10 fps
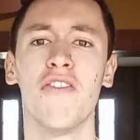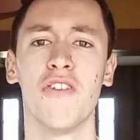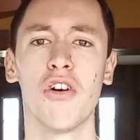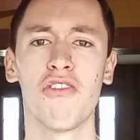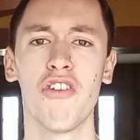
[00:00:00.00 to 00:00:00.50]

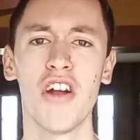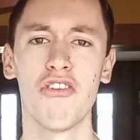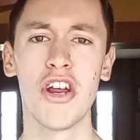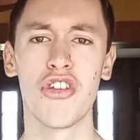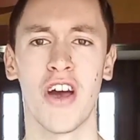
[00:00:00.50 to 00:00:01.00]
feel free to
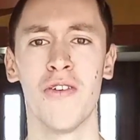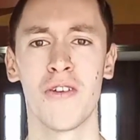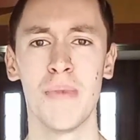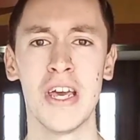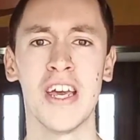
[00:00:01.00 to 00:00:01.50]
reach out
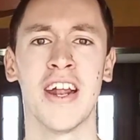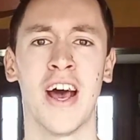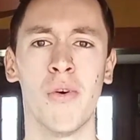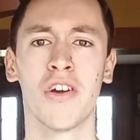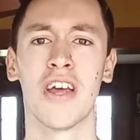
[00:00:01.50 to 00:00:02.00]
to me and
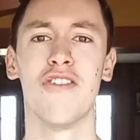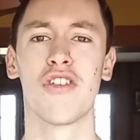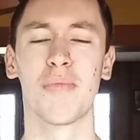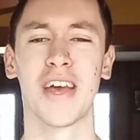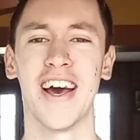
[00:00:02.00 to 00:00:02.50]
I will give you
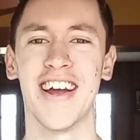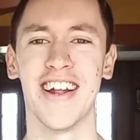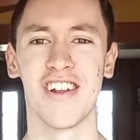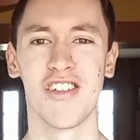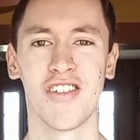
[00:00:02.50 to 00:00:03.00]
some
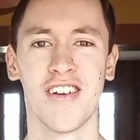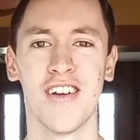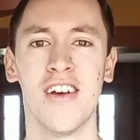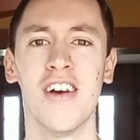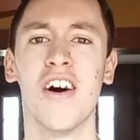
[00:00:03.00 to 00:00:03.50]
guidance.
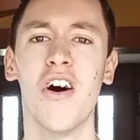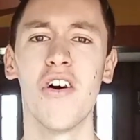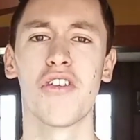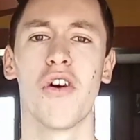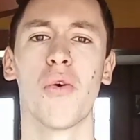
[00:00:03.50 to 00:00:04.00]

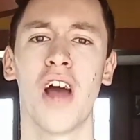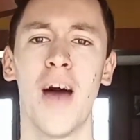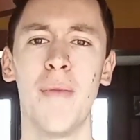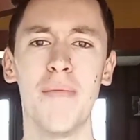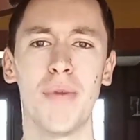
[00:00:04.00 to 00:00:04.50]
Also,
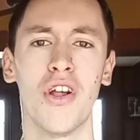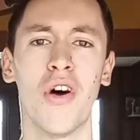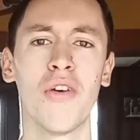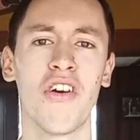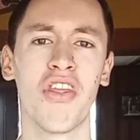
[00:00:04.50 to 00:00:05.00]
comment
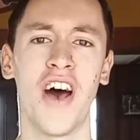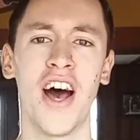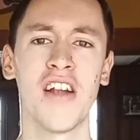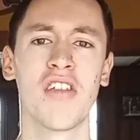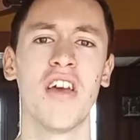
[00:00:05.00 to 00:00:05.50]
below your
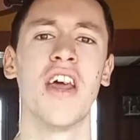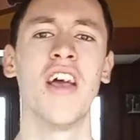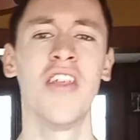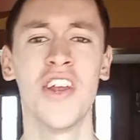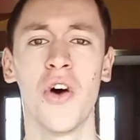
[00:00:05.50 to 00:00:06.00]
thoughts and
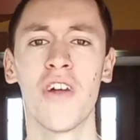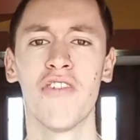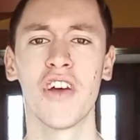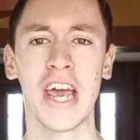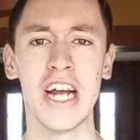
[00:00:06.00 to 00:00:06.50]
hit the
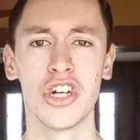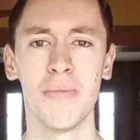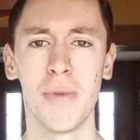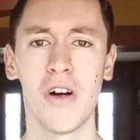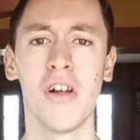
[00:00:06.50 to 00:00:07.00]

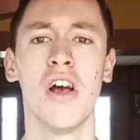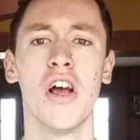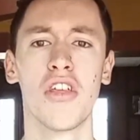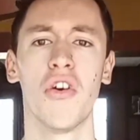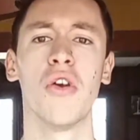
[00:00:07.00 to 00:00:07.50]
notification bell
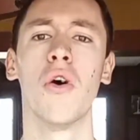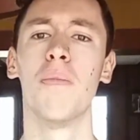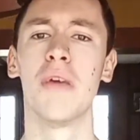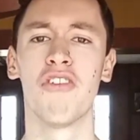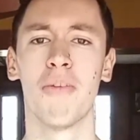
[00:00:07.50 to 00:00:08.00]
so you
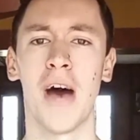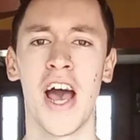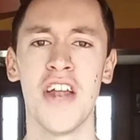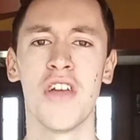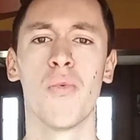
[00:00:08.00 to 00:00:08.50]
will be
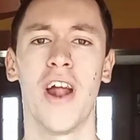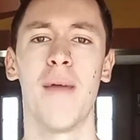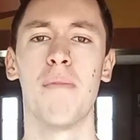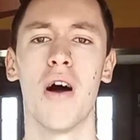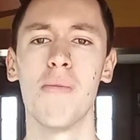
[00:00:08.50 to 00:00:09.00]
reminded when I
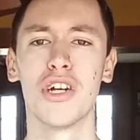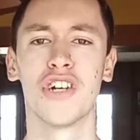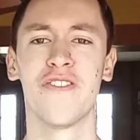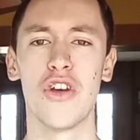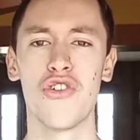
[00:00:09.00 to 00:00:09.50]
publish
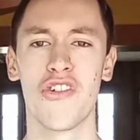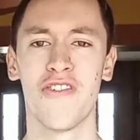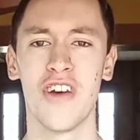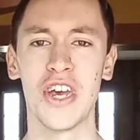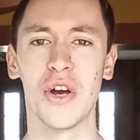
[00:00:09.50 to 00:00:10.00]
future
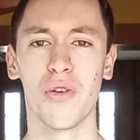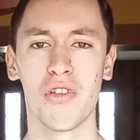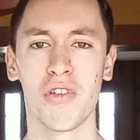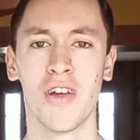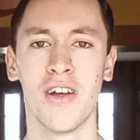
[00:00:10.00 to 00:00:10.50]

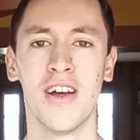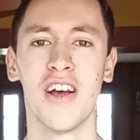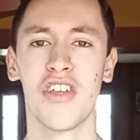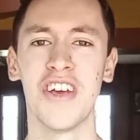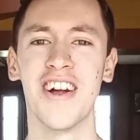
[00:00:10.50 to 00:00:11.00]
videos.
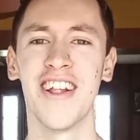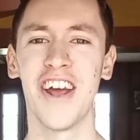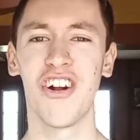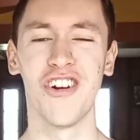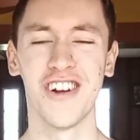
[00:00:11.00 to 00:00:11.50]
See you
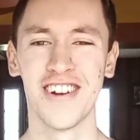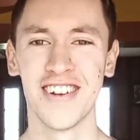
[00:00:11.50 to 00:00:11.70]
later!